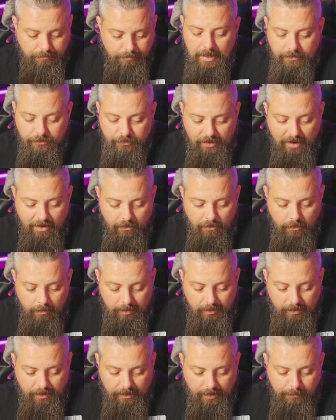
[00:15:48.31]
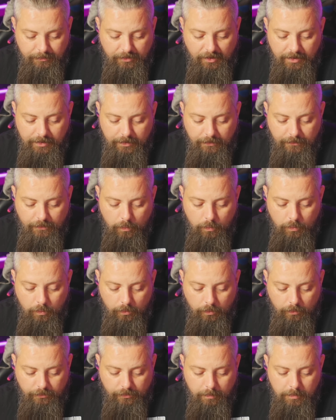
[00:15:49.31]
It's terrible, and I'm tired of phone
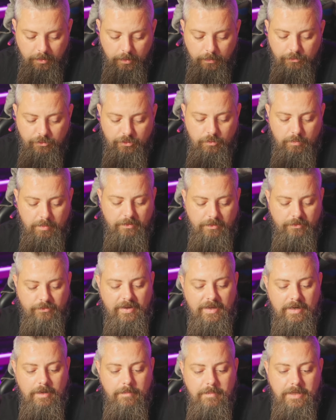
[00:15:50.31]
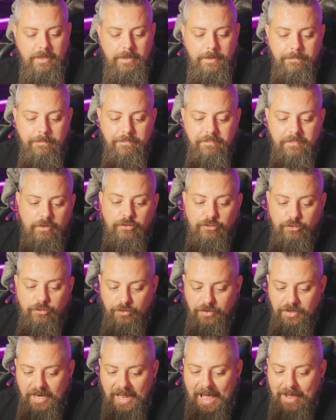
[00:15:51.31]
calls from YouTubers telling me they
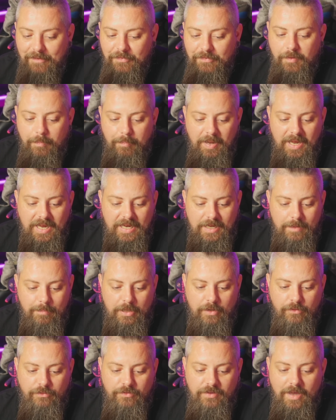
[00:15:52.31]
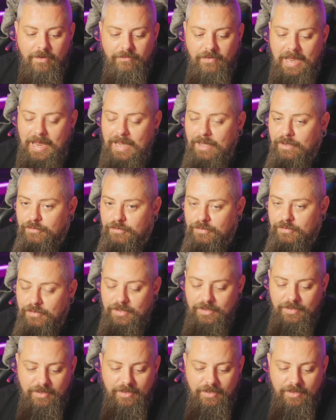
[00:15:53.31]
shouldn't have to pay because they have X